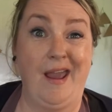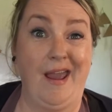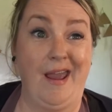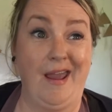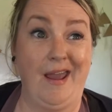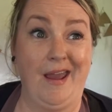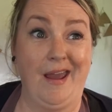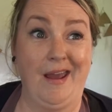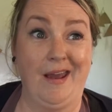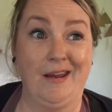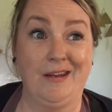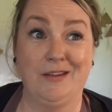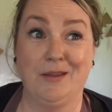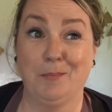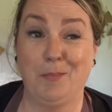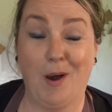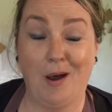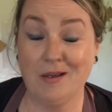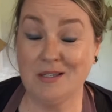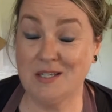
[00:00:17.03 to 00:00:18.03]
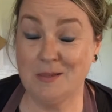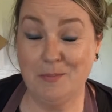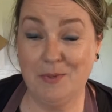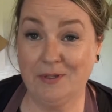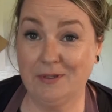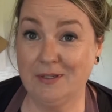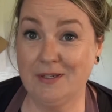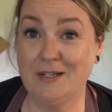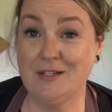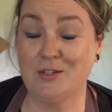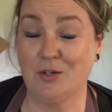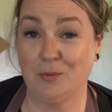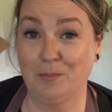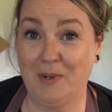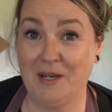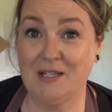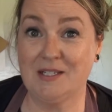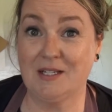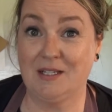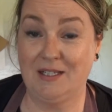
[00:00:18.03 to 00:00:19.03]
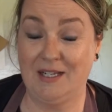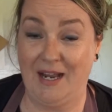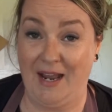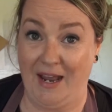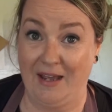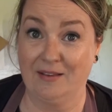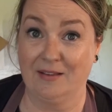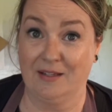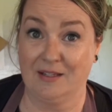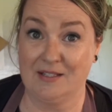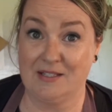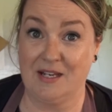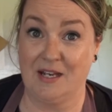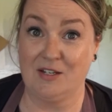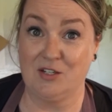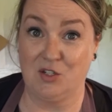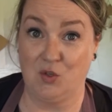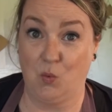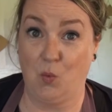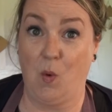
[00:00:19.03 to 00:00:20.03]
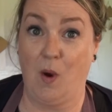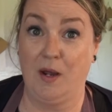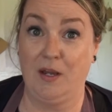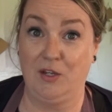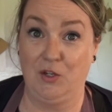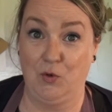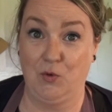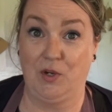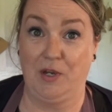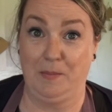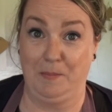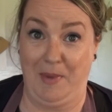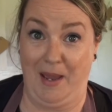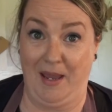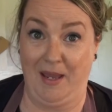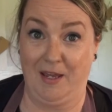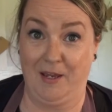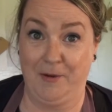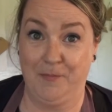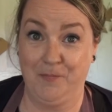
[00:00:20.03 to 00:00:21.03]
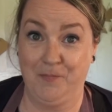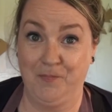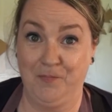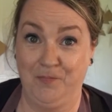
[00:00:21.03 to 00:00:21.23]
and the possibilities are basically endless as to what you can make.